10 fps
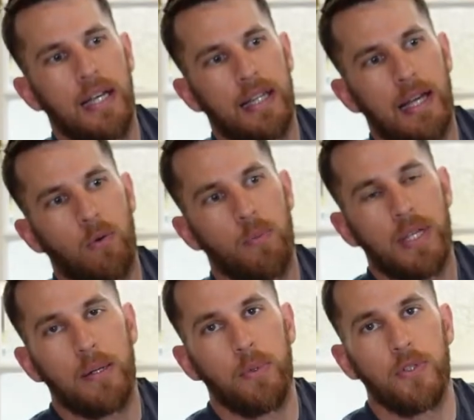and that will be
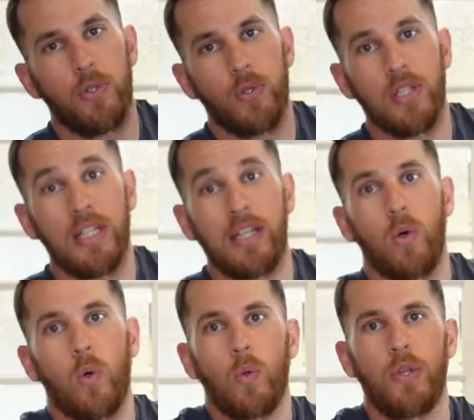able to link
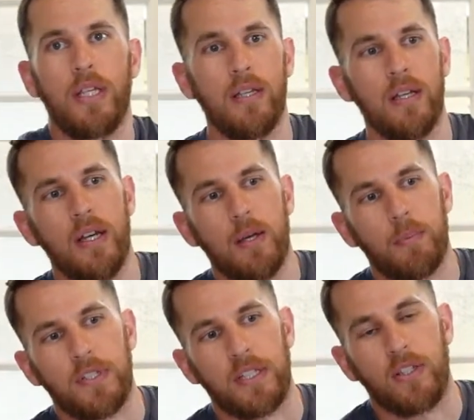all the
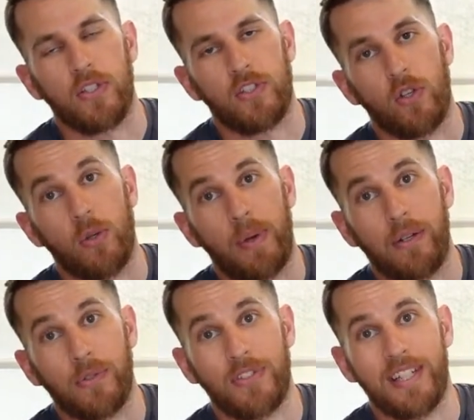particular solar
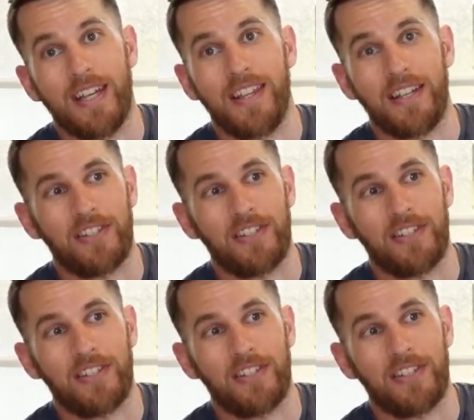panels together.